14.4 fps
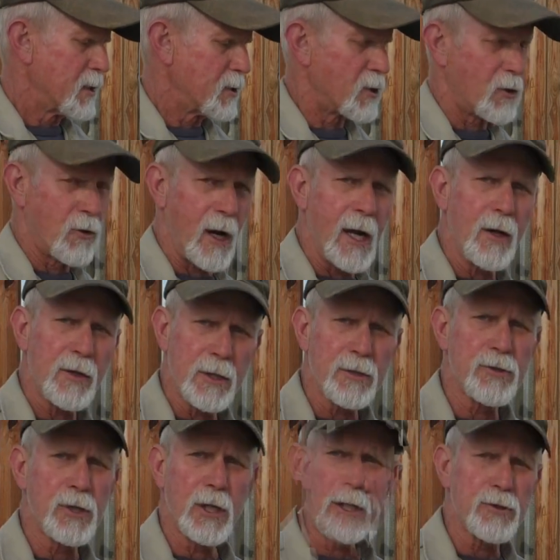The ground
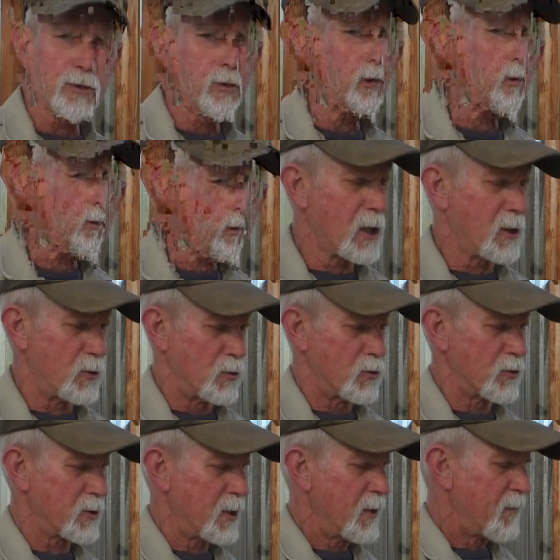is just too
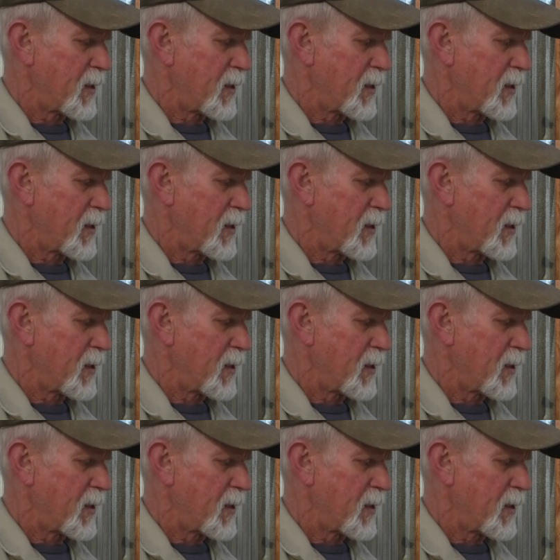cold.